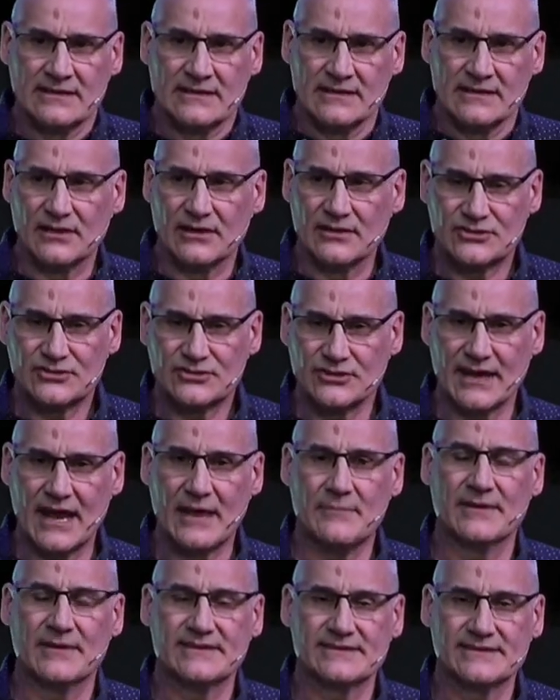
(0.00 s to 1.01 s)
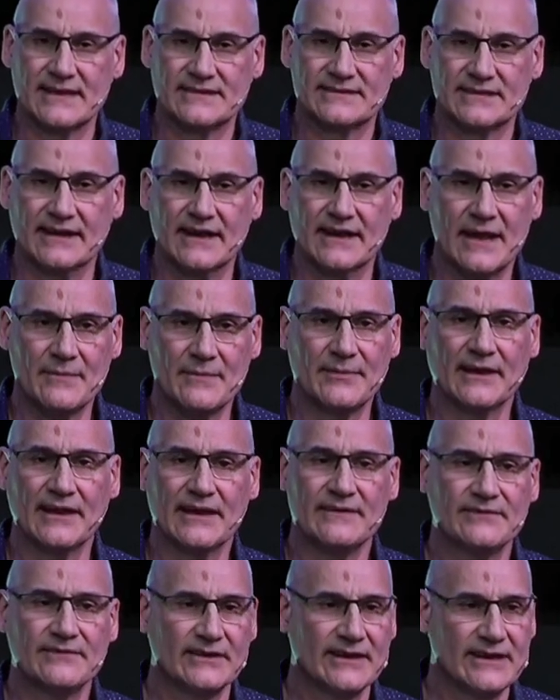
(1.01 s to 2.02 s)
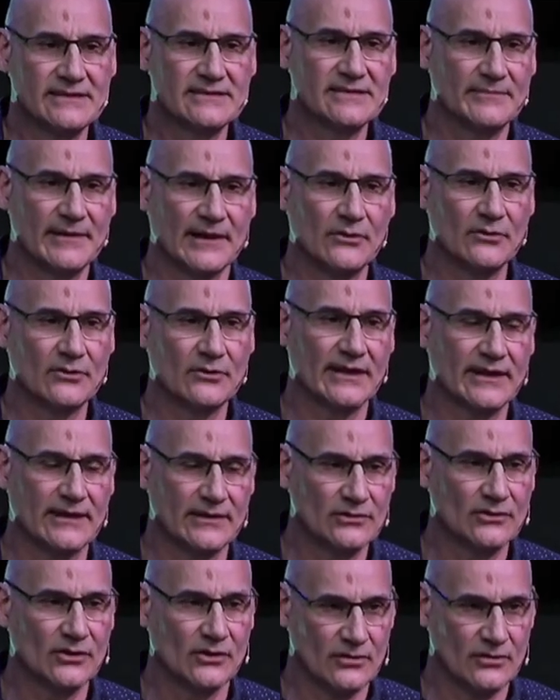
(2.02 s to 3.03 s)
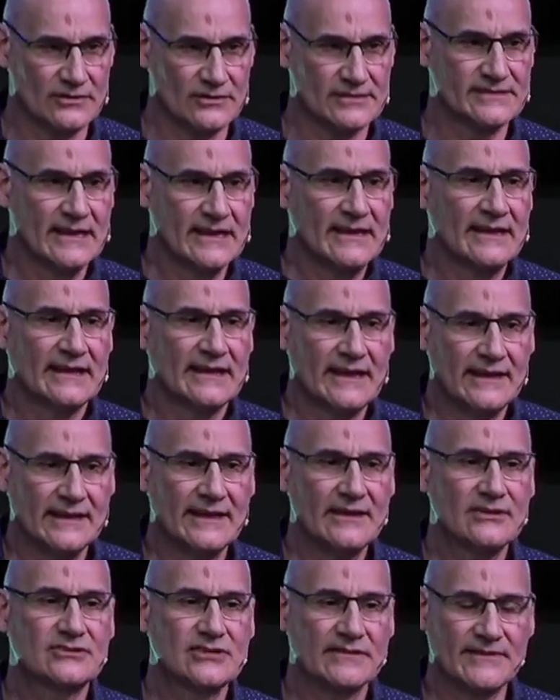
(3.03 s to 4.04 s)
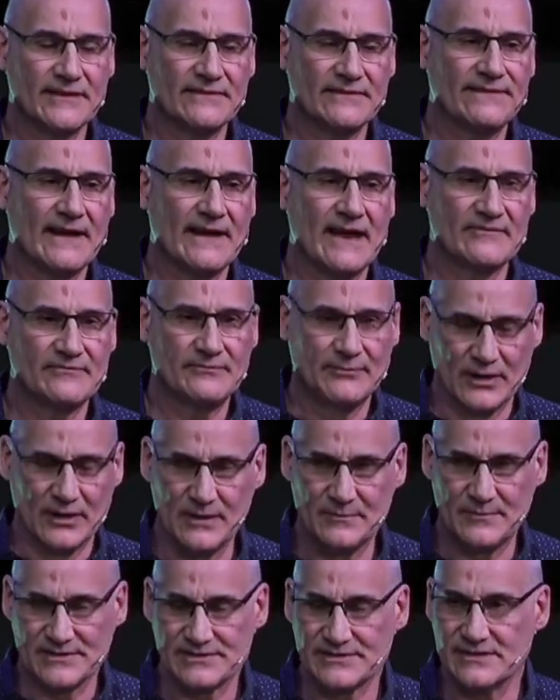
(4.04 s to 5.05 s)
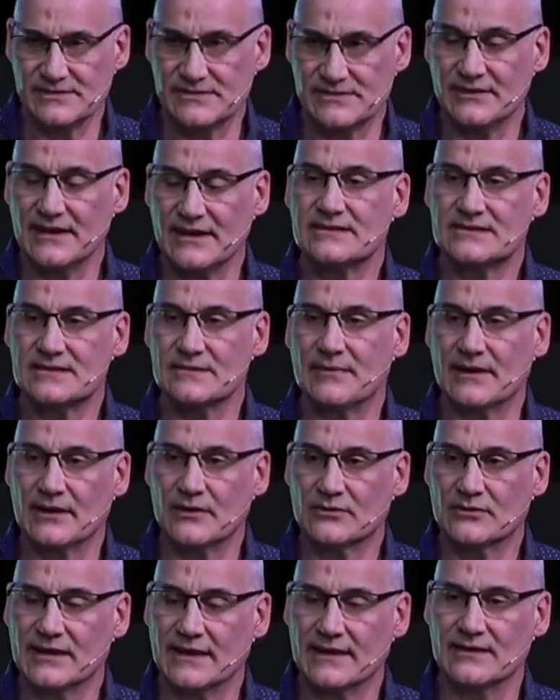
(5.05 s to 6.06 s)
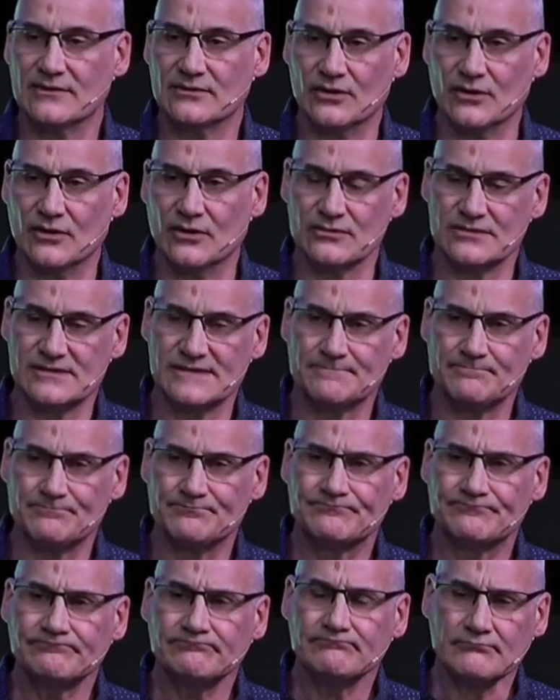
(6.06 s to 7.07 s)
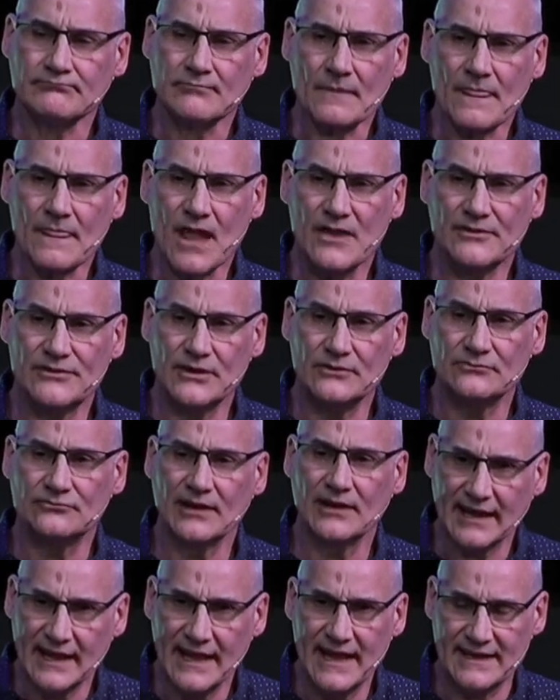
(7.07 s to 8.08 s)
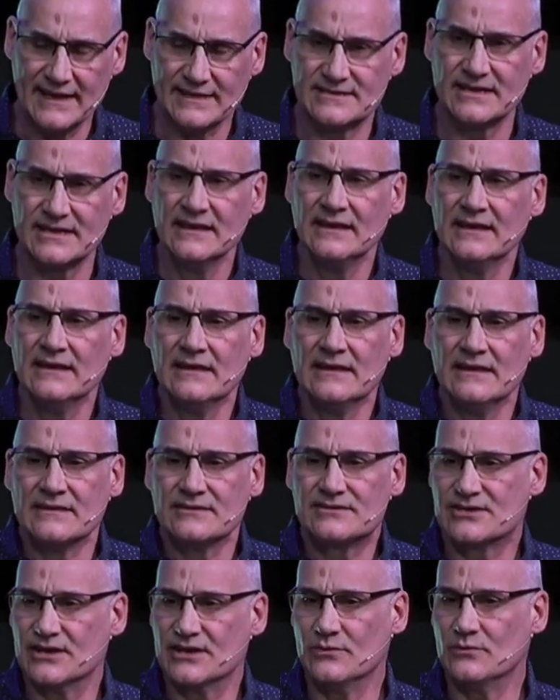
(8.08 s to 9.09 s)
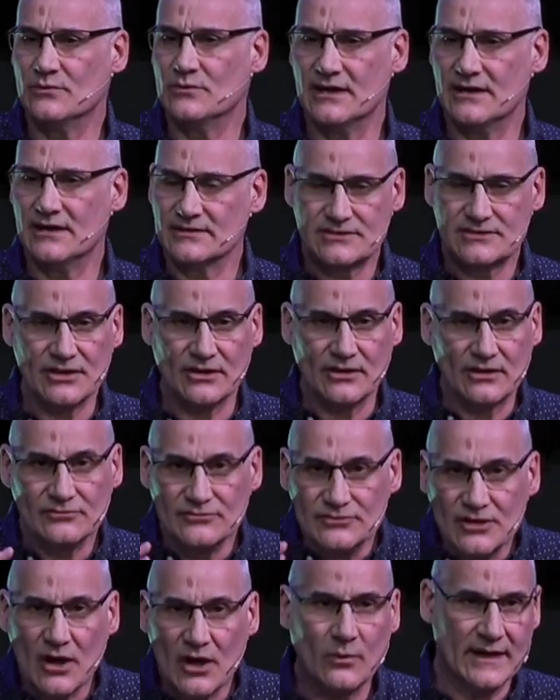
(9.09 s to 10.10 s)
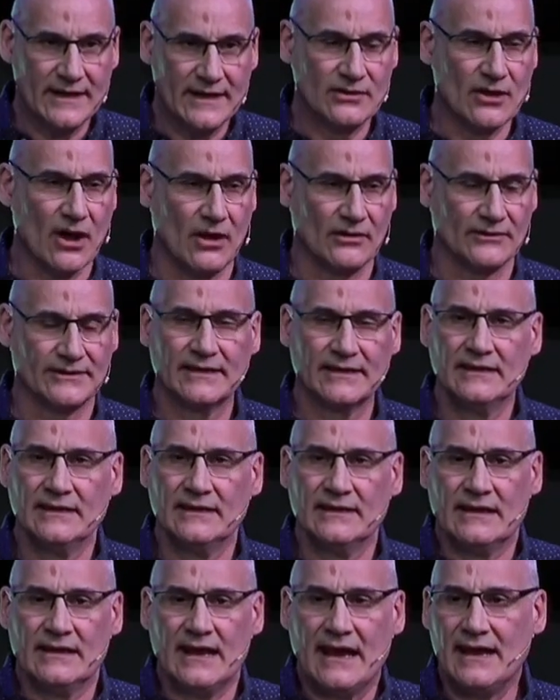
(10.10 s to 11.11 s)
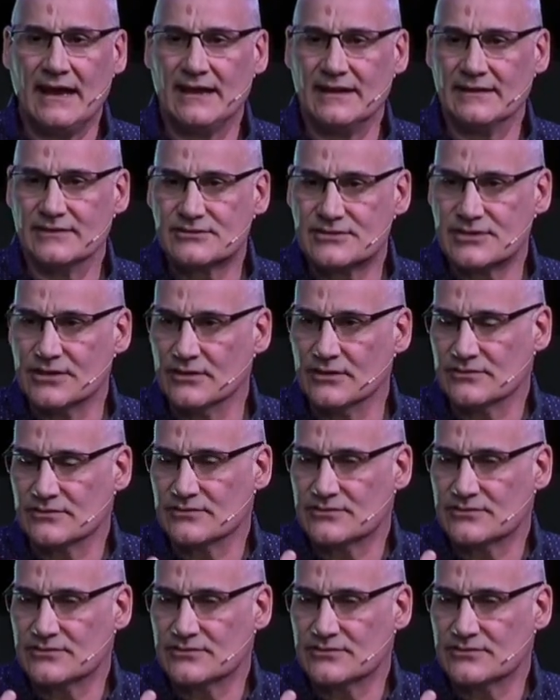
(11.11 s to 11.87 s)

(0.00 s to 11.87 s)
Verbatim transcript: should I be setting? And I believe you need to be looking at goals in each of the five purposes. You need to be looking at goals that relate to, uh, to knowing God, uh, to, to